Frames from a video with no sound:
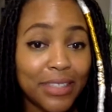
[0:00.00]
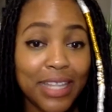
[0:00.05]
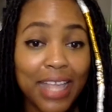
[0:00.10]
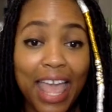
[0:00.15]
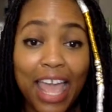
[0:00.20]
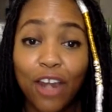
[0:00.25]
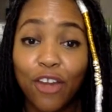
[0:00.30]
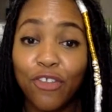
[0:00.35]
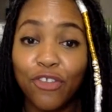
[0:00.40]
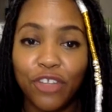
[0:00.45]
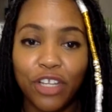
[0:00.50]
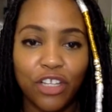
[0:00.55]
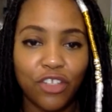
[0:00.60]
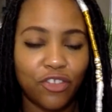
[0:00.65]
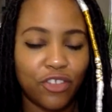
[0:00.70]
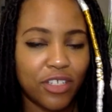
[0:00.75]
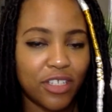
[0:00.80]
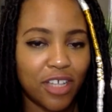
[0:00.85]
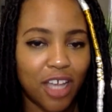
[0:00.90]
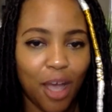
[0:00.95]
Energy is
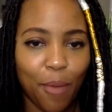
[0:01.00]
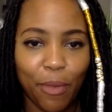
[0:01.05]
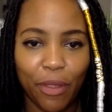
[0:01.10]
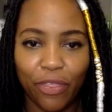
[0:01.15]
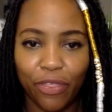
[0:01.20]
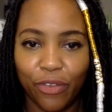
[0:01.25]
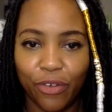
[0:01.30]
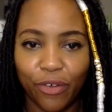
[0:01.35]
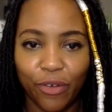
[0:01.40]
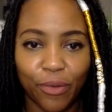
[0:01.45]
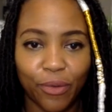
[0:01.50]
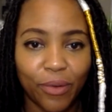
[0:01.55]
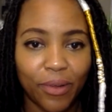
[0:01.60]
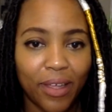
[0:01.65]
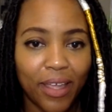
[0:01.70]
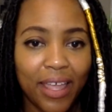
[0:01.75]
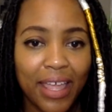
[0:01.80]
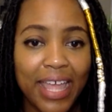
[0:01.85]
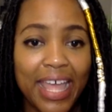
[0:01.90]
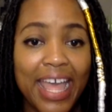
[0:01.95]
just coming through.
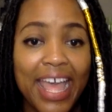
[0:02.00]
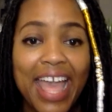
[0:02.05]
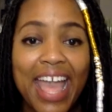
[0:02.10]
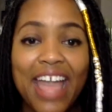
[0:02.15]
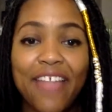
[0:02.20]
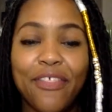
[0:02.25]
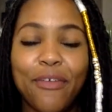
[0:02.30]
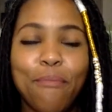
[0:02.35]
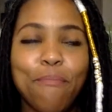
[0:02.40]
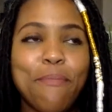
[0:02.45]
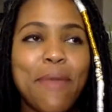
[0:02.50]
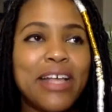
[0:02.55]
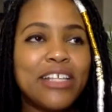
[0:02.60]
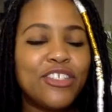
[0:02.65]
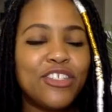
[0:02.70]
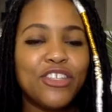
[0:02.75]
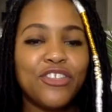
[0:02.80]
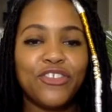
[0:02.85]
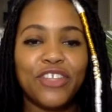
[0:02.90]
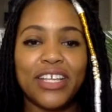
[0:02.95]
And the
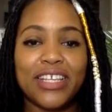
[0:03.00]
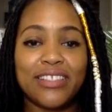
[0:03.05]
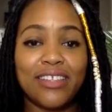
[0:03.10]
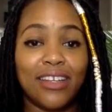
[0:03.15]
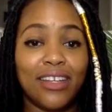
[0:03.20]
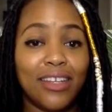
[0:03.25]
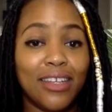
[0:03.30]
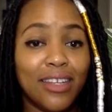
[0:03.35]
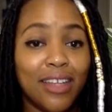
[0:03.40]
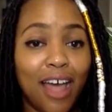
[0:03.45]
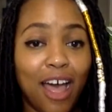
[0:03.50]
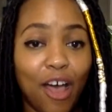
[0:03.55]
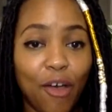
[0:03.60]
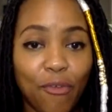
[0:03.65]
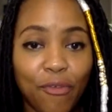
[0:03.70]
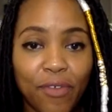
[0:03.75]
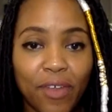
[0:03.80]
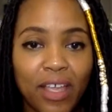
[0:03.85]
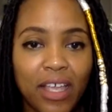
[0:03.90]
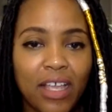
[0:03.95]
message is
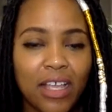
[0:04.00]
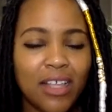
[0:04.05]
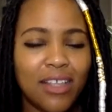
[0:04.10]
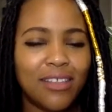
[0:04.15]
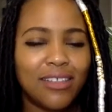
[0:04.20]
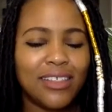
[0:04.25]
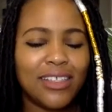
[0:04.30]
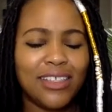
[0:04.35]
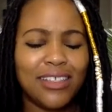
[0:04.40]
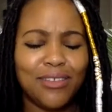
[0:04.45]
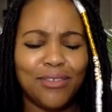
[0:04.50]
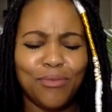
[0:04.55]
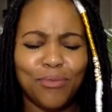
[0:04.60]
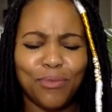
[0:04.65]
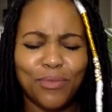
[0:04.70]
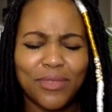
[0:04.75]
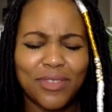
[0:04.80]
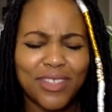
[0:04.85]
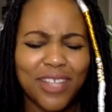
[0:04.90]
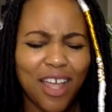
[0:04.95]
love.
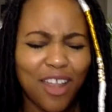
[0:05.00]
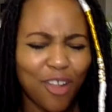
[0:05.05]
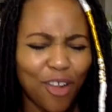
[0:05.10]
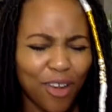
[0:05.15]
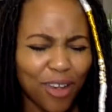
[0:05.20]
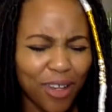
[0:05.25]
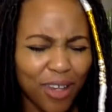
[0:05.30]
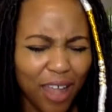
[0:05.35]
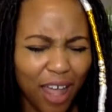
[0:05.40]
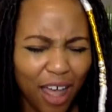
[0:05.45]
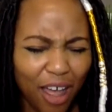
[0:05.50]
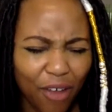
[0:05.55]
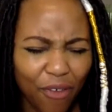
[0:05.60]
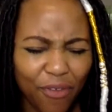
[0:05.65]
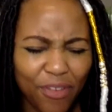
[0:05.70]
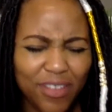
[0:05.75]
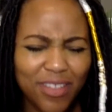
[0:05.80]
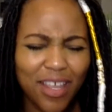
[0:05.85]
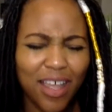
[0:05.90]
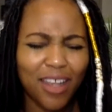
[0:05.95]
Tell her
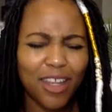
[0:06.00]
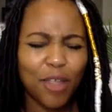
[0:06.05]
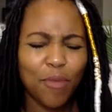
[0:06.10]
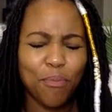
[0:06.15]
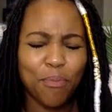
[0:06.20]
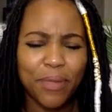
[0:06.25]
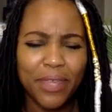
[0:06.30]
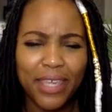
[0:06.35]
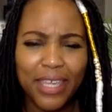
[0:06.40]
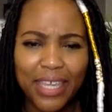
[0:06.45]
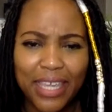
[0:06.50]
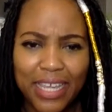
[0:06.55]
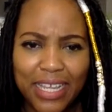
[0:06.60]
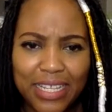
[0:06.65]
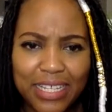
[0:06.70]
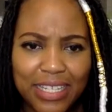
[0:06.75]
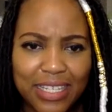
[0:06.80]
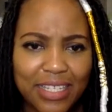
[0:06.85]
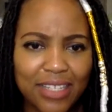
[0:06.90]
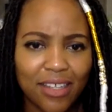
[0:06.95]
love. Tell him
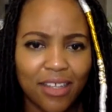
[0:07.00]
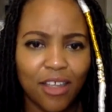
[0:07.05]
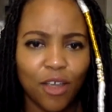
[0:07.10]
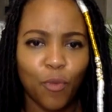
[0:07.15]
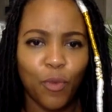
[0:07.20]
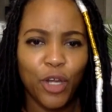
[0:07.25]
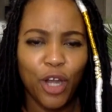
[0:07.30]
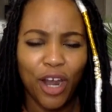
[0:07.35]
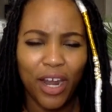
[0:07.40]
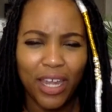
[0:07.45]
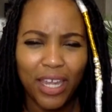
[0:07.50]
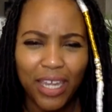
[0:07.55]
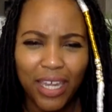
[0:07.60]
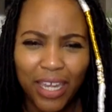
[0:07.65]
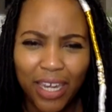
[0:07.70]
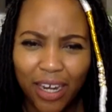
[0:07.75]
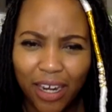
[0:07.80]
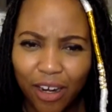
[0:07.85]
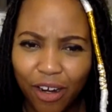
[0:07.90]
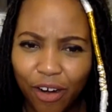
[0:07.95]
peace. We are
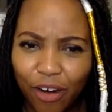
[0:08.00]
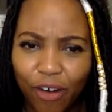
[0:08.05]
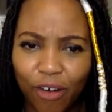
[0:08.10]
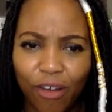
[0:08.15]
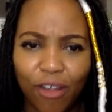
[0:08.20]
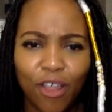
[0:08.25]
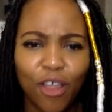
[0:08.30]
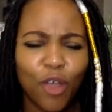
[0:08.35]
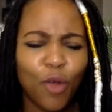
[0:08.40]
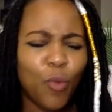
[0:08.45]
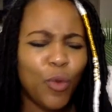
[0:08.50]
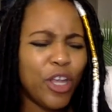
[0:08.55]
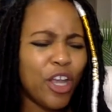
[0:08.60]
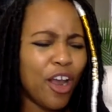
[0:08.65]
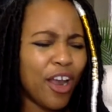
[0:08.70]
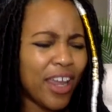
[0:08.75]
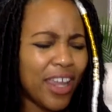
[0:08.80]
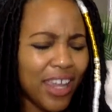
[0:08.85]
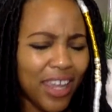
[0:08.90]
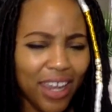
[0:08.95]
here. We
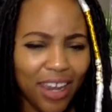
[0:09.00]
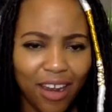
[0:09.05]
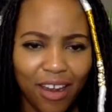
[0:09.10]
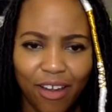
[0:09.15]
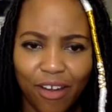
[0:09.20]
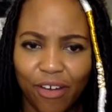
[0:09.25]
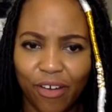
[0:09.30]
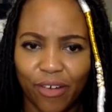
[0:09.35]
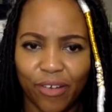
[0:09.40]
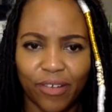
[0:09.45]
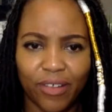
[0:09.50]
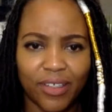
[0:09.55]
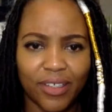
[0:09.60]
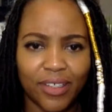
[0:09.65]
are here.